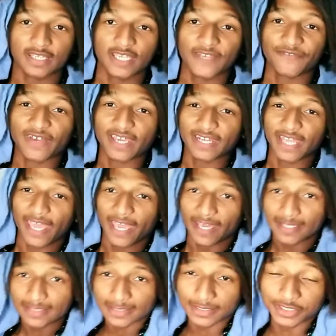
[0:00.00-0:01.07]
If I had to
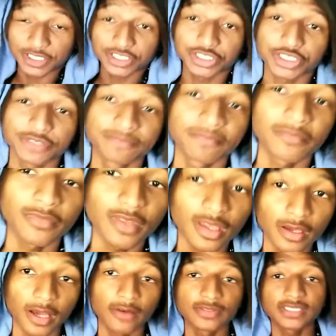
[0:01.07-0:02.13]
add a suggestion,
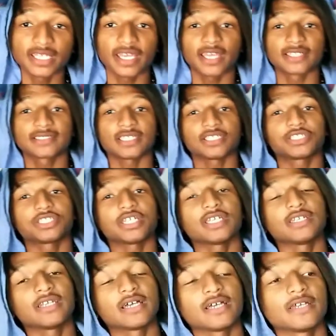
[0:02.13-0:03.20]
I would say
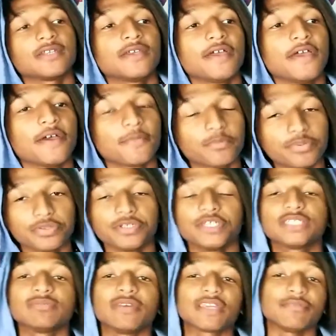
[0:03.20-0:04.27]
SSJ9,
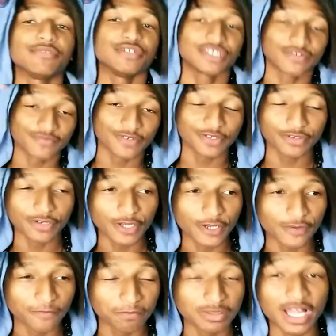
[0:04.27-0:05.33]
please make a music video
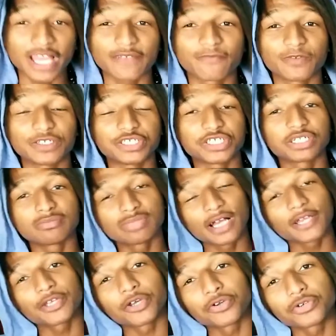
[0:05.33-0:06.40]
of Black Vegeta,
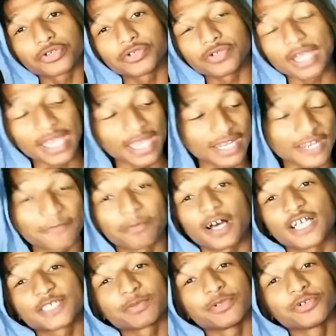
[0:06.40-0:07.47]
Black Goku, and if
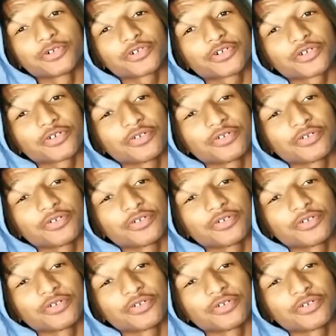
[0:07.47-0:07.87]
possible,